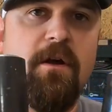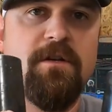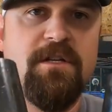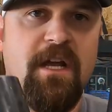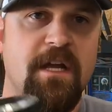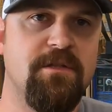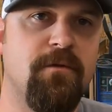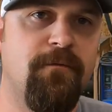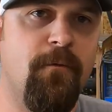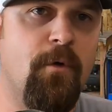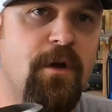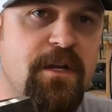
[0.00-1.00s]
Schedule
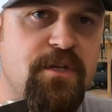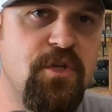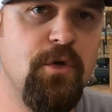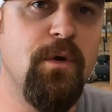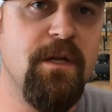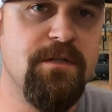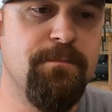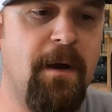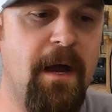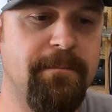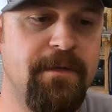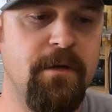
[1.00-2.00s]
40 2-inch
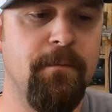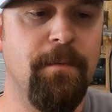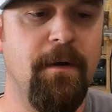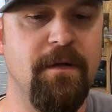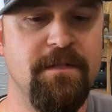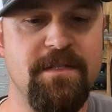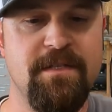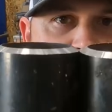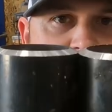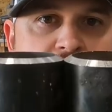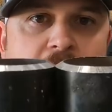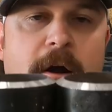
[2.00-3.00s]
pipe coupons.
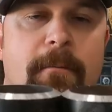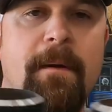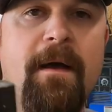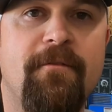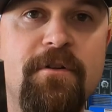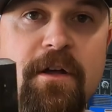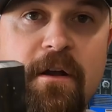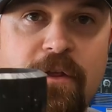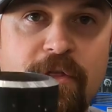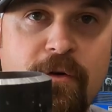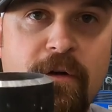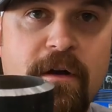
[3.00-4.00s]
They are beveled on a
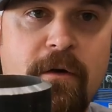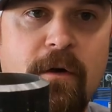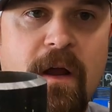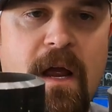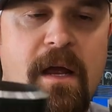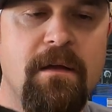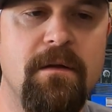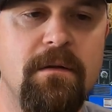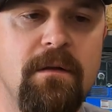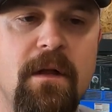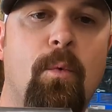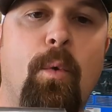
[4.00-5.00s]
30-degree angle.
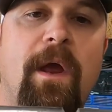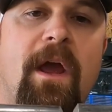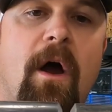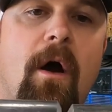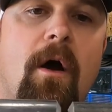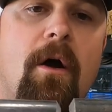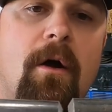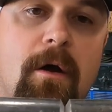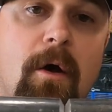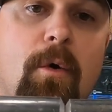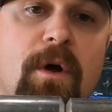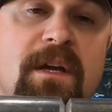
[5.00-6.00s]
We are
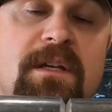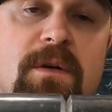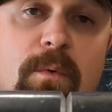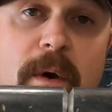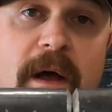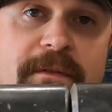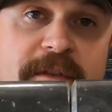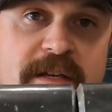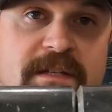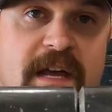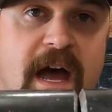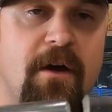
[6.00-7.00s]
going to weld
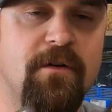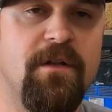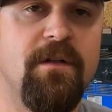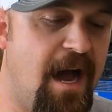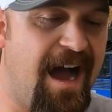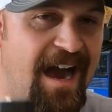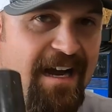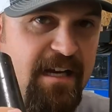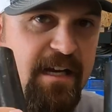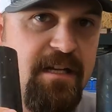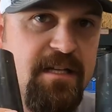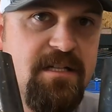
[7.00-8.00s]
this out. I
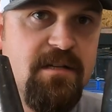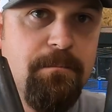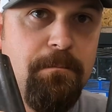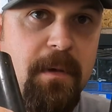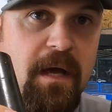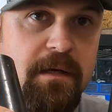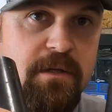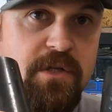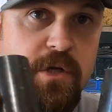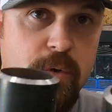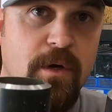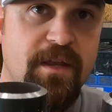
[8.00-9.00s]
need to submit
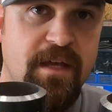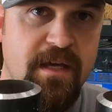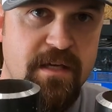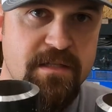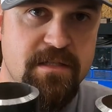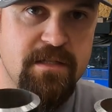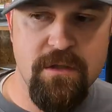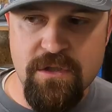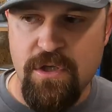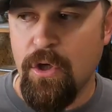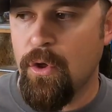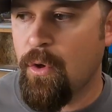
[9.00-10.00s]
2 of these
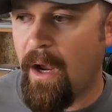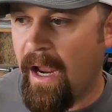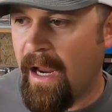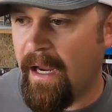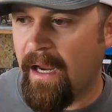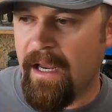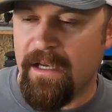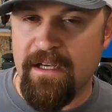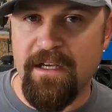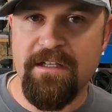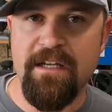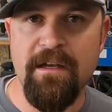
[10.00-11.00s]
to a
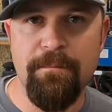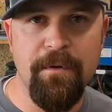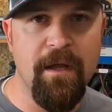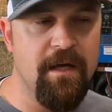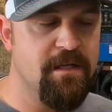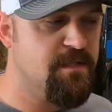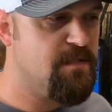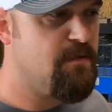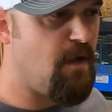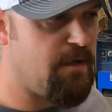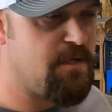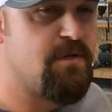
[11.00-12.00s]
NDT place,
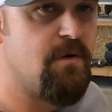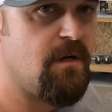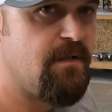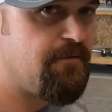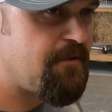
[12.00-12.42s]
non-destructive